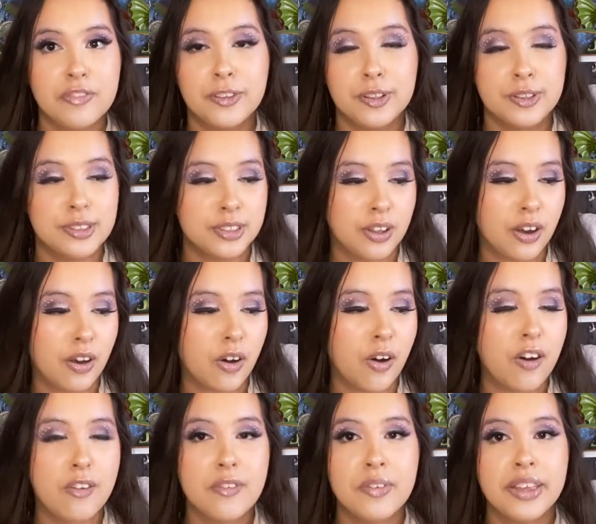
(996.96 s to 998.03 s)
flute. So
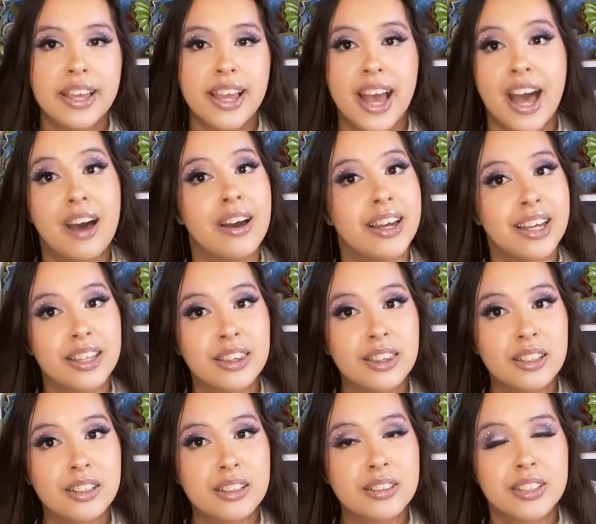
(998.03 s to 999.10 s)
hopefully I'll get
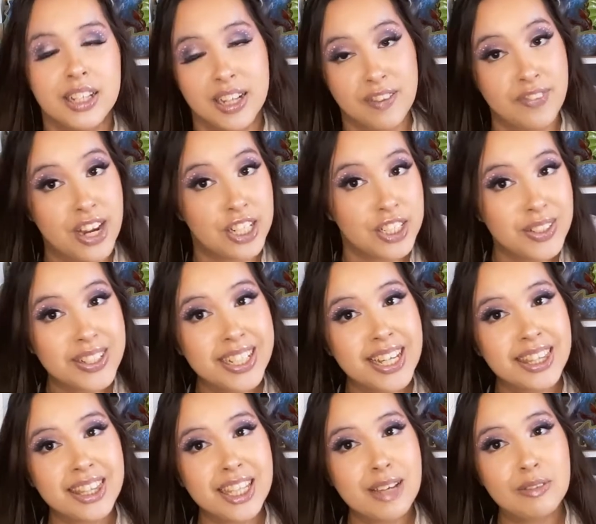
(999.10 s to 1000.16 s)
those. And if I do
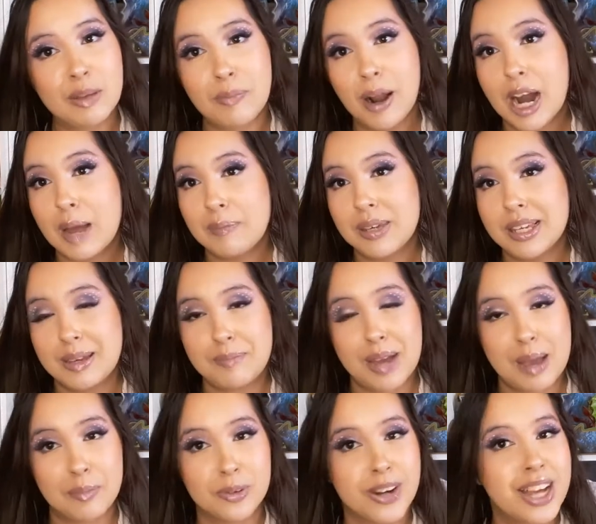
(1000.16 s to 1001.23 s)
get them, they'll probably be in
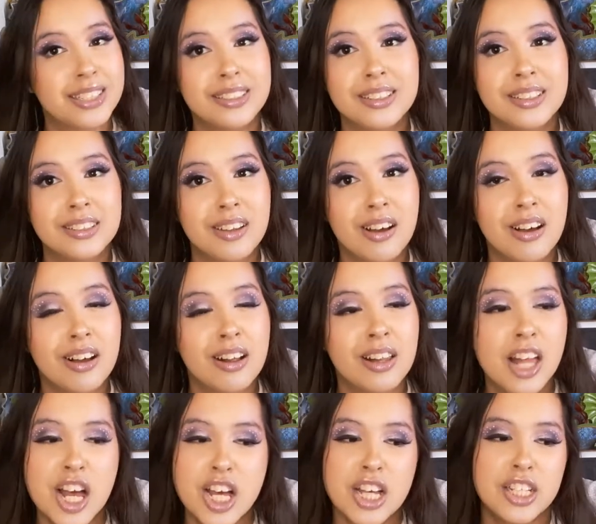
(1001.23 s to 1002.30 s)
my Miraculous
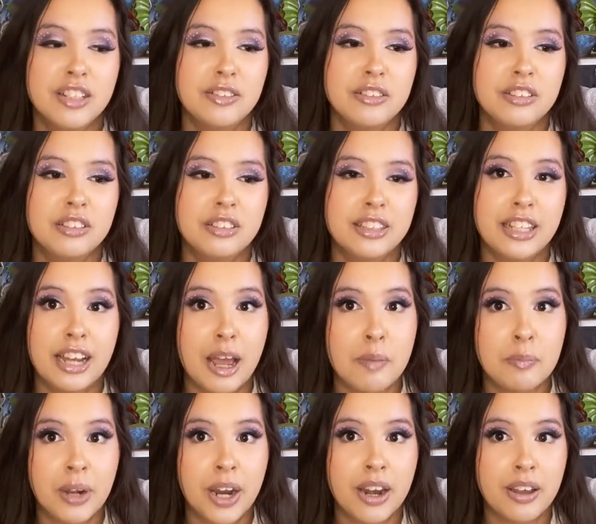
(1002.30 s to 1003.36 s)
haul that
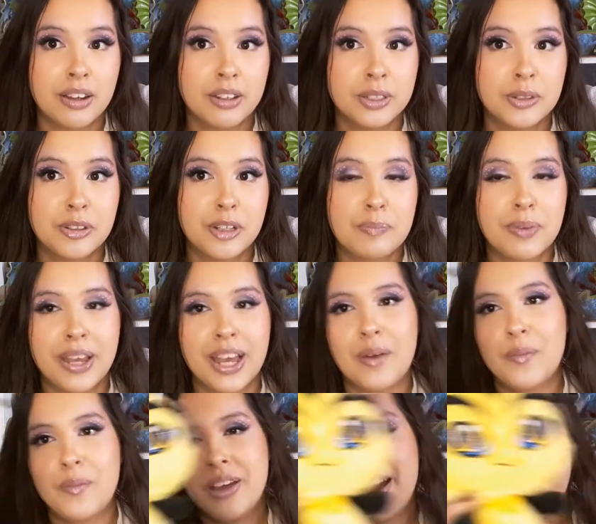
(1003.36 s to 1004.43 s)
I'm planning on doing. But yeah,
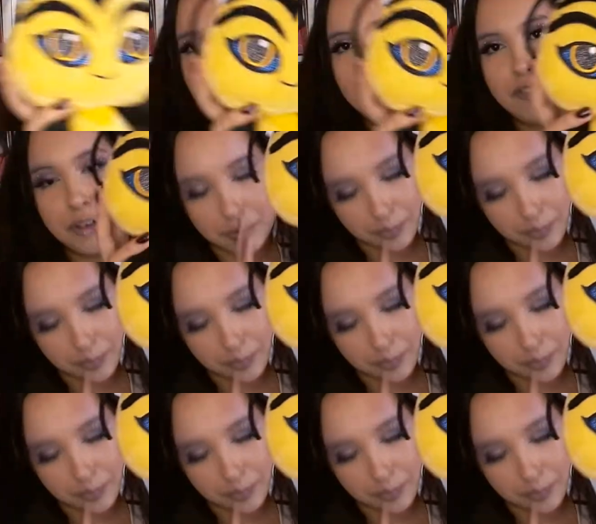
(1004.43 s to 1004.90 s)
we have